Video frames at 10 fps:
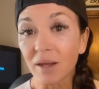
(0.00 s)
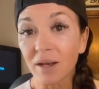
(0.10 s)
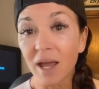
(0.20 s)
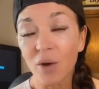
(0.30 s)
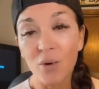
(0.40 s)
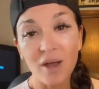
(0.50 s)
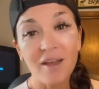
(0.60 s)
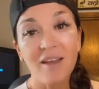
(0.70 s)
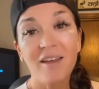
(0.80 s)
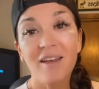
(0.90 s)
Now,
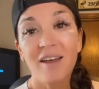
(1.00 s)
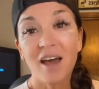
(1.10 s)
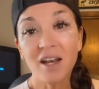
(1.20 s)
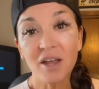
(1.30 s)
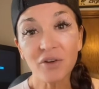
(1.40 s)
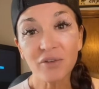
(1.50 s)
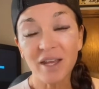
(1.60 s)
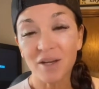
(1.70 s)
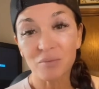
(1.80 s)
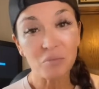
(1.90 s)
another
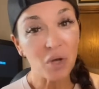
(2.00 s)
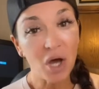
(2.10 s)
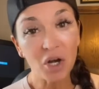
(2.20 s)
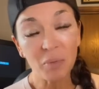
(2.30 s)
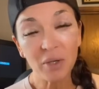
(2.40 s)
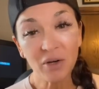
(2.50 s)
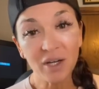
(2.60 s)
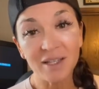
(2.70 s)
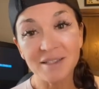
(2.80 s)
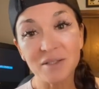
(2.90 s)
thing, on our
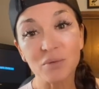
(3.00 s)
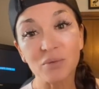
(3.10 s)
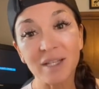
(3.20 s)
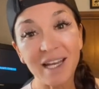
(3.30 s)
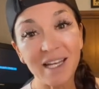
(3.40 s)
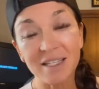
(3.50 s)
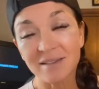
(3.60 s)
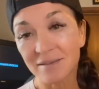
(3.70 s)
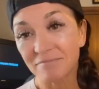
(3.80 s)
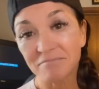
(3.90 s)
periods,
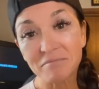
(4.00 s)
ladies,